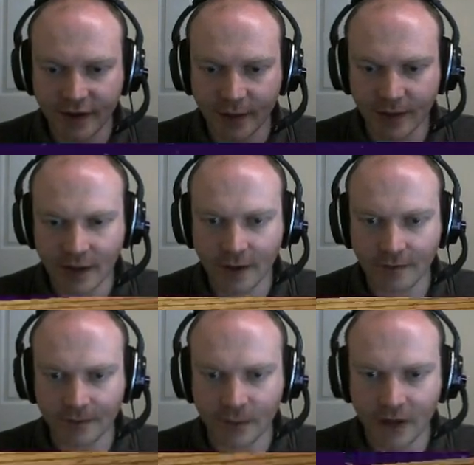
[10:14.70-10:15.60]
There we go.
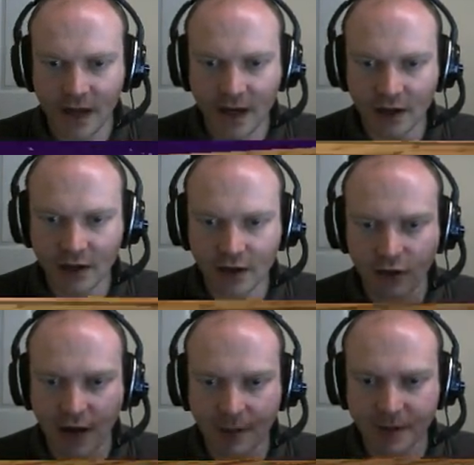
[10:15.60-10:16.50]
We are going to
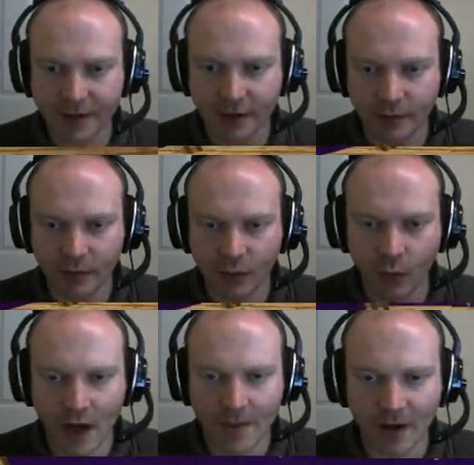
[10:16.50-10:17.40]
grab some
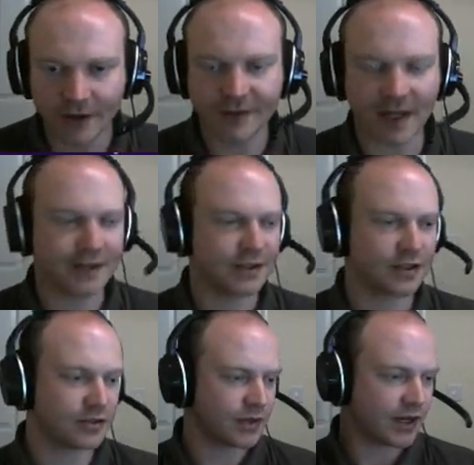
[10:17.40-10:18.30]
way more sand
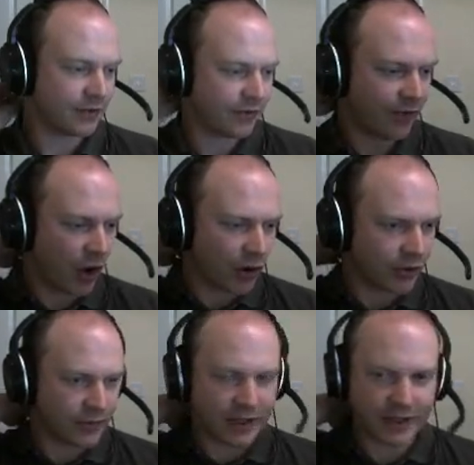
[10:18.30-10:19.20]
because we need
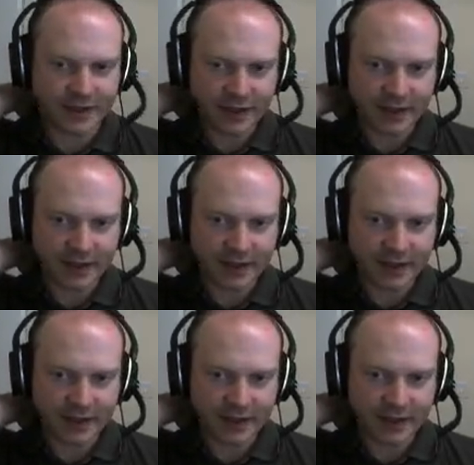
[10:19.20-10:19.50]
4 of these.